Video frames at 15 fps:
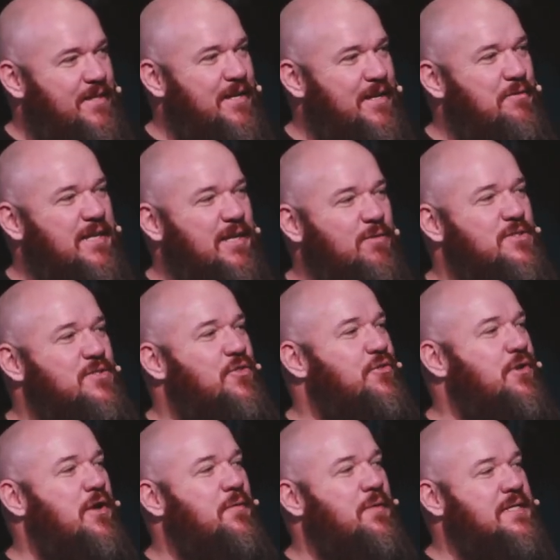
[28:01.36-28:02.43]
you know, he wasn't
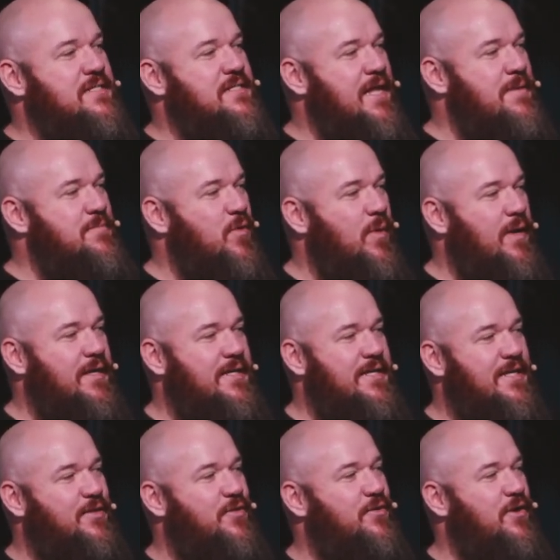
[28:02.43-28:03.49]
throwing his name away. He
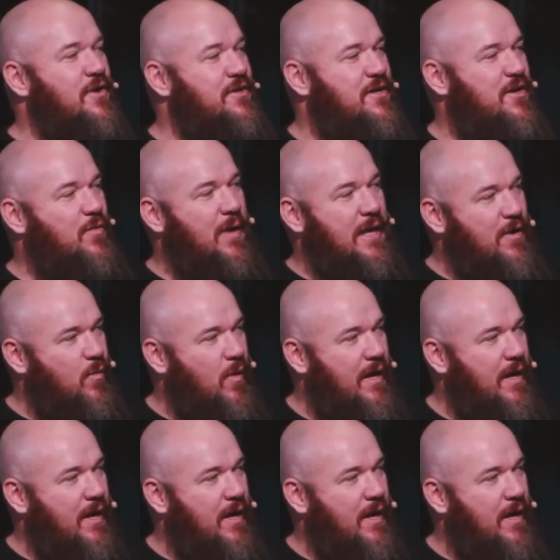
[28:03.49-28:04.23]
had thrown it away a